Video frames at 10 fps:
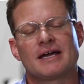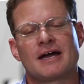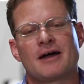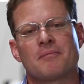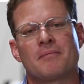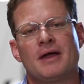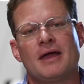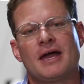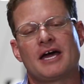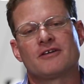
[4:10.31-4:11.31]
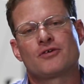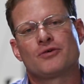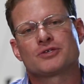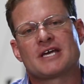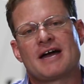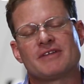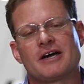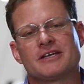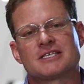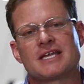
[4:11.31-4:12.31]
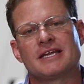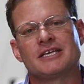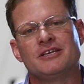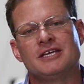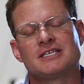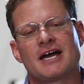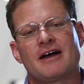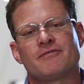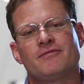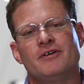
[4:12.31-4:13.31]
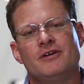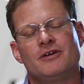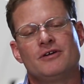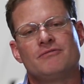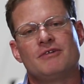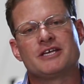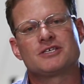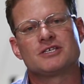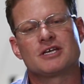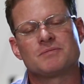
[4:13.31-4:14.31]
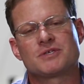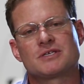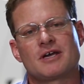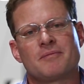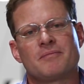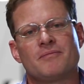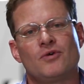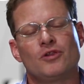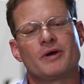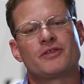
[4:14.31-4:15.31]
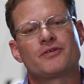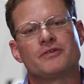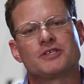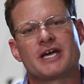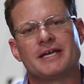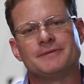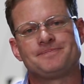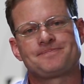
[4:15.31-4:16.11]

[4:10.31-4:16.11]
And of course, to have that understanding, you need to have relationships all the way through the chain.